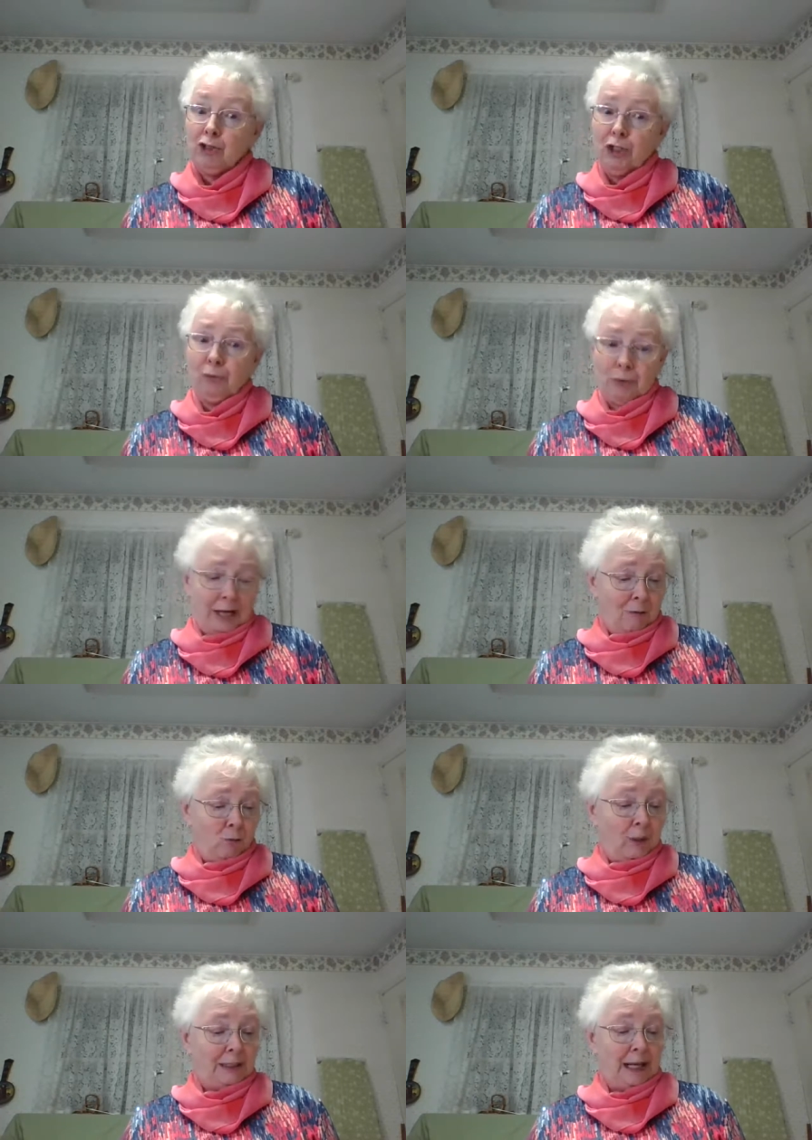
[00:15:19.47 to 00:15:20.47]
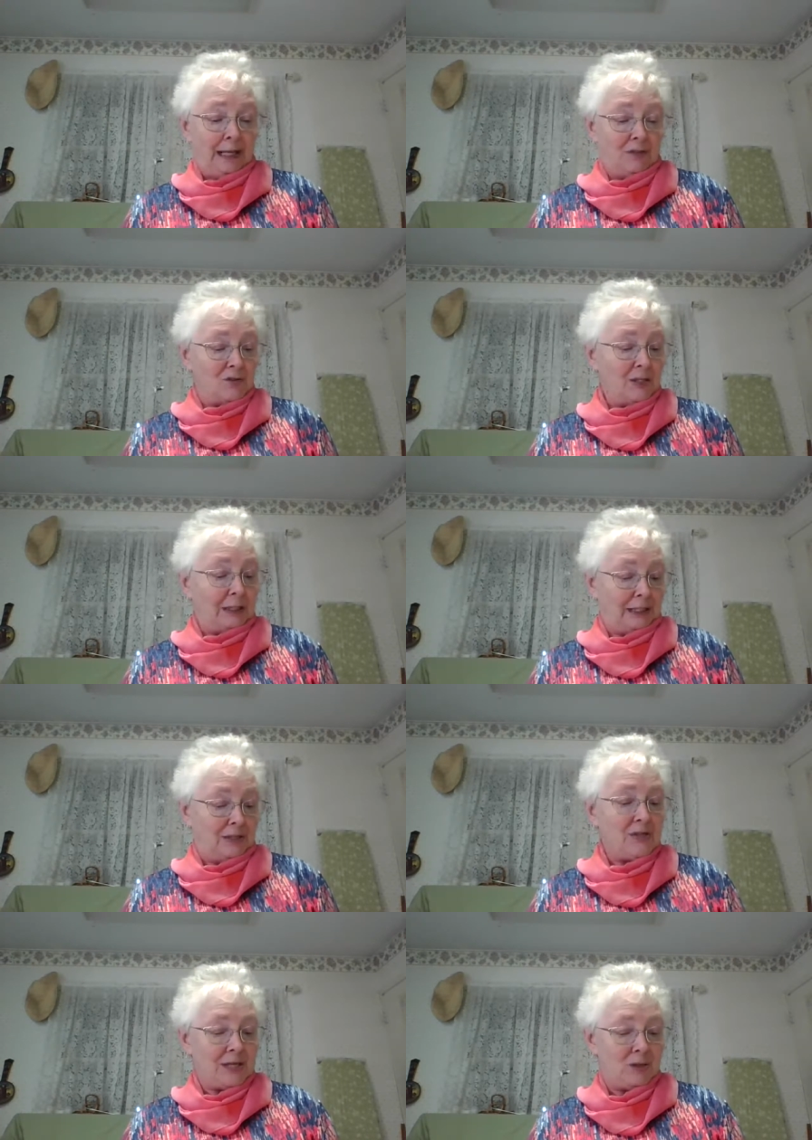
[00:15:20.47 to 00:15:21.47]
Children have one kind of silliness,